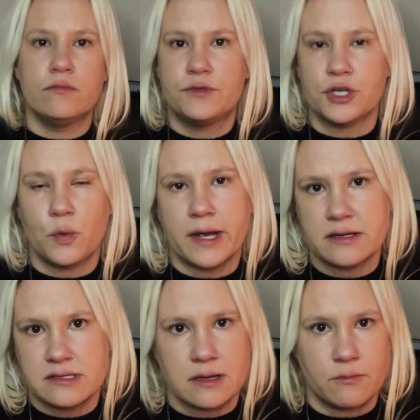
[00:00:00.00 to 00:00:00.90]

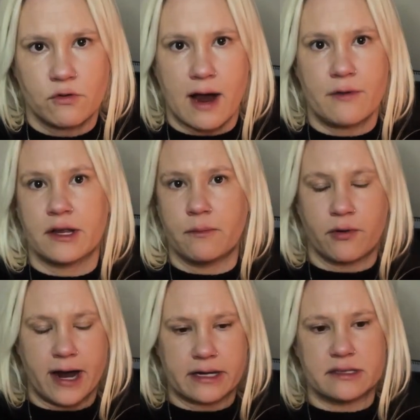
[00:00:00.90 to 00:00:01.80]
doing some grounding
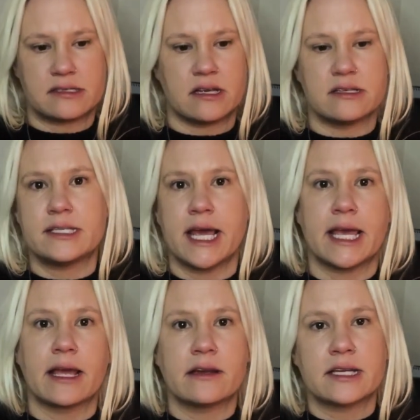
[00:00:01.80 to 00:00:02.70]
practices,
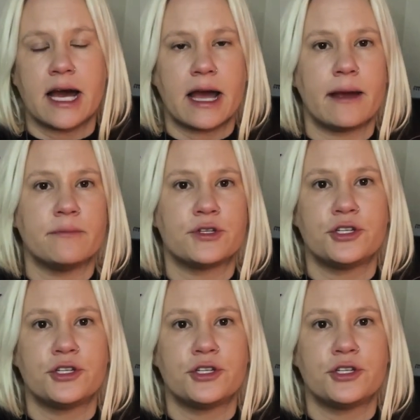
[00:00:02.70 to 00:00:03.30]
taking time